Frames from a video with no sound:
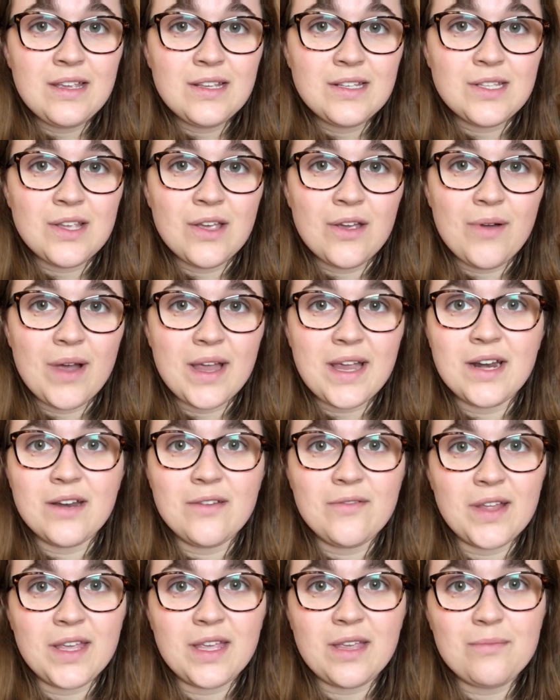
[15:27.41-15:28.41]
So I kind
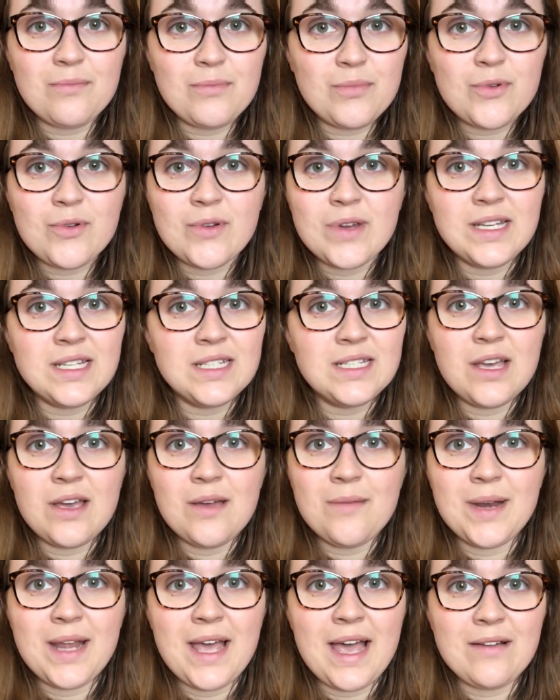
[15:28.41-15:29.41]
of like
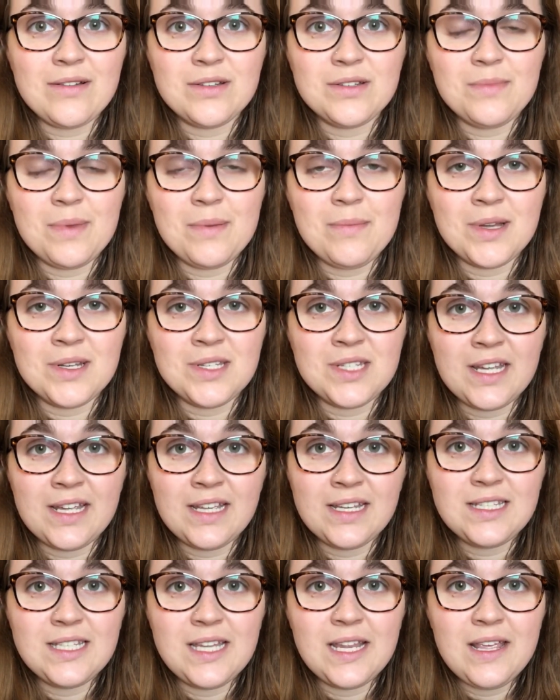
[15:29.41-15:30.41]
predetermine it out of my
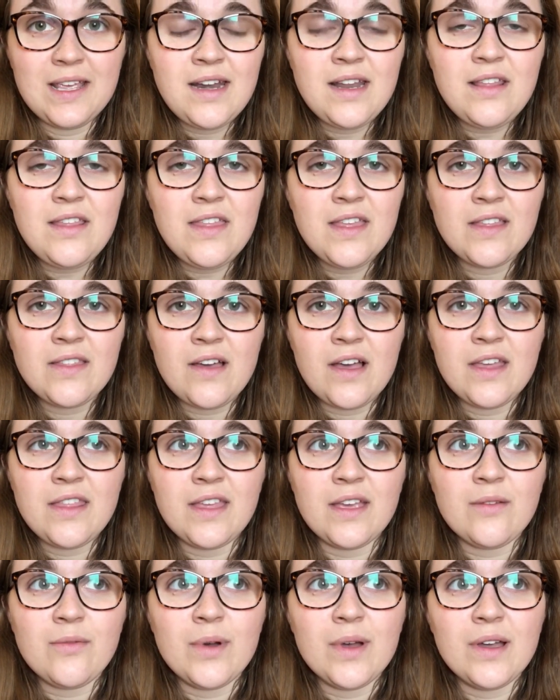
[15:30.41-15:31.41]
budget. Another thing that I
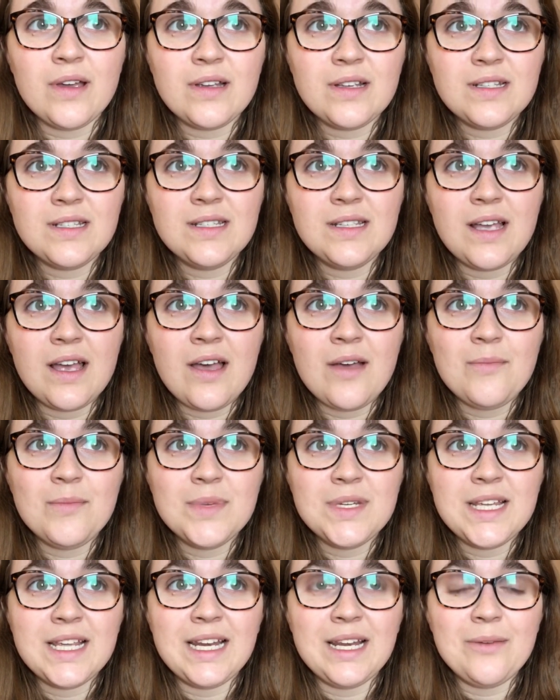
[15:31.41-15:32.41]
think works
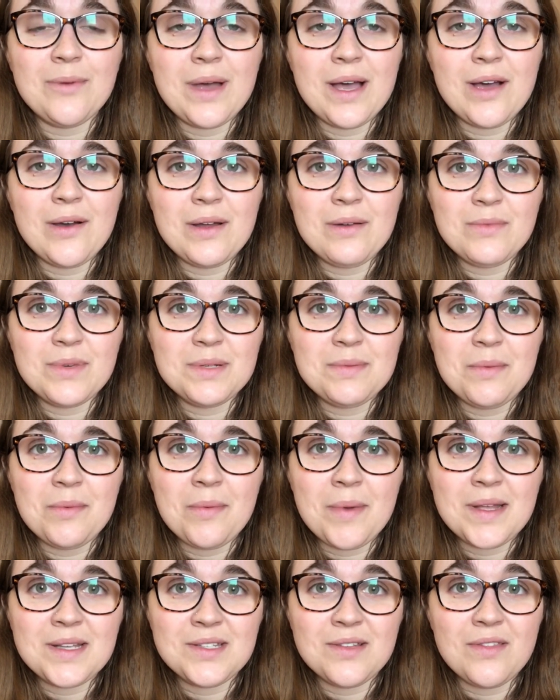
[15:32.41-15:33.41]
particularly well, and which people
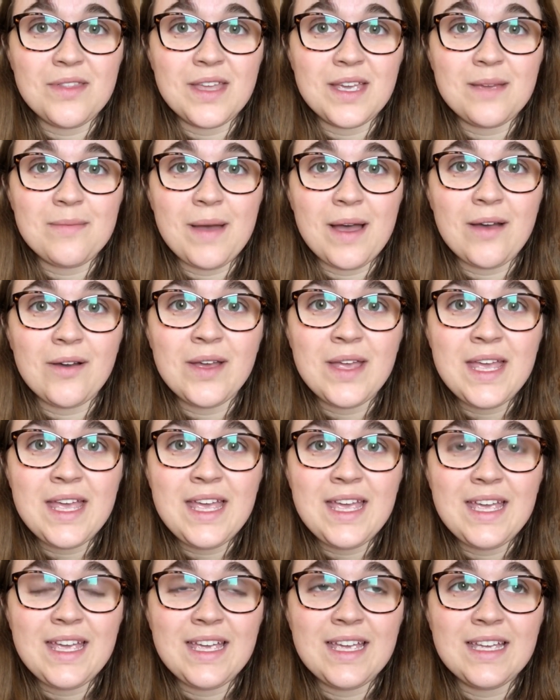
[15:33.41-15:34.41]
perhaps don't think about,
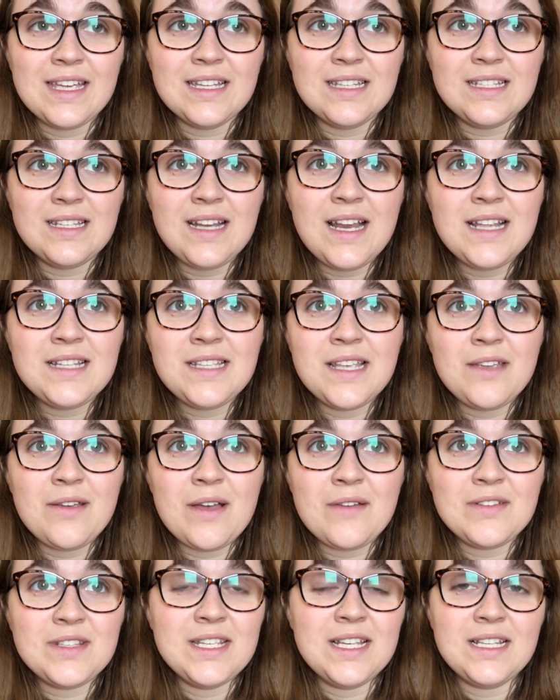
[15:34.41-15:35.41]
is let's say you
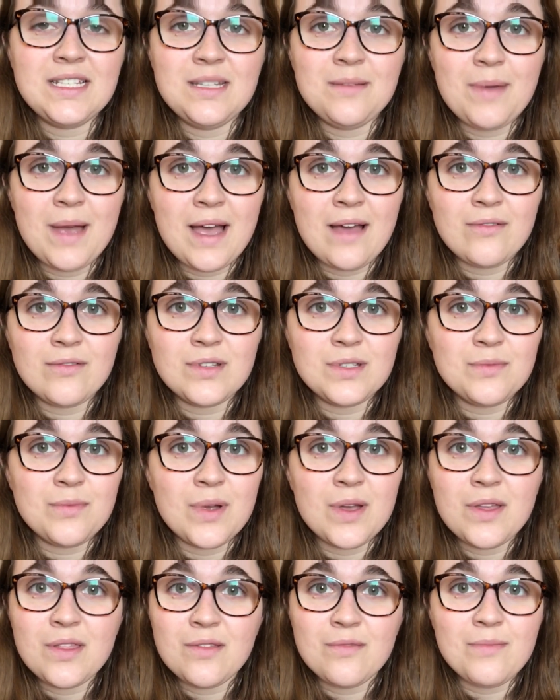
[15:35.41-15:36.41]
have a £60
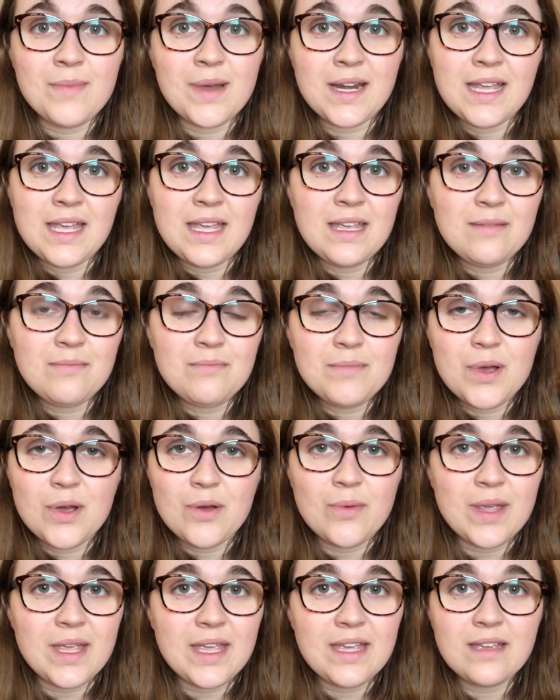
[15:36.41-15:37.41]
worth of money
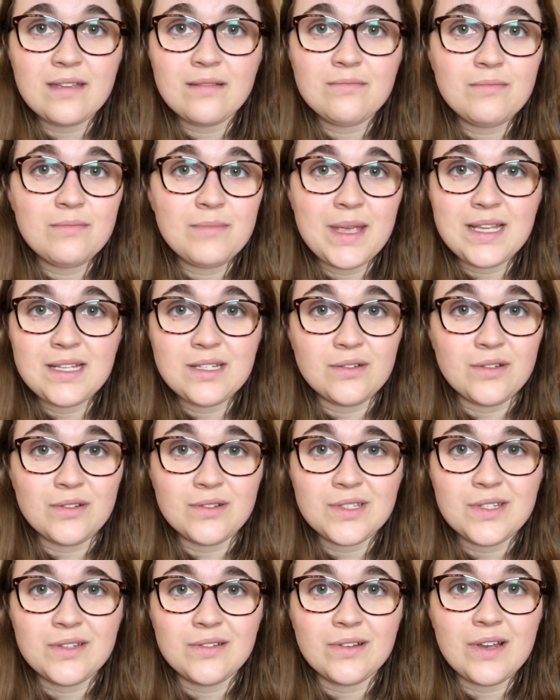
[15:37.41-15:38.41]
per week based on
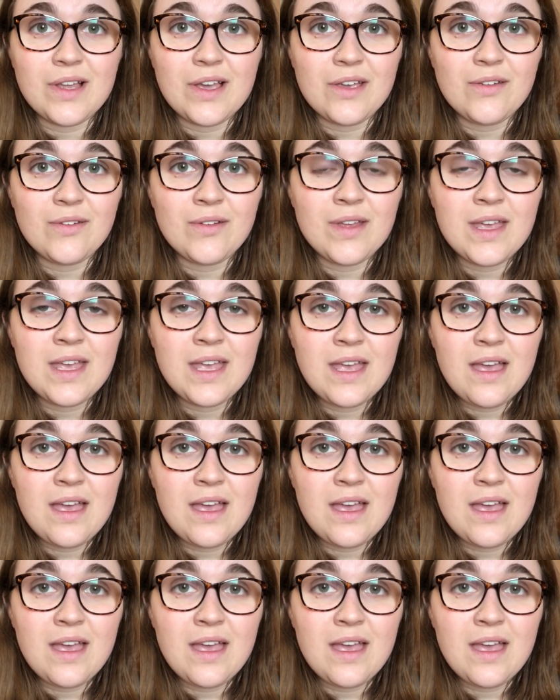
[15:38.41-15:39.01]
your student loan.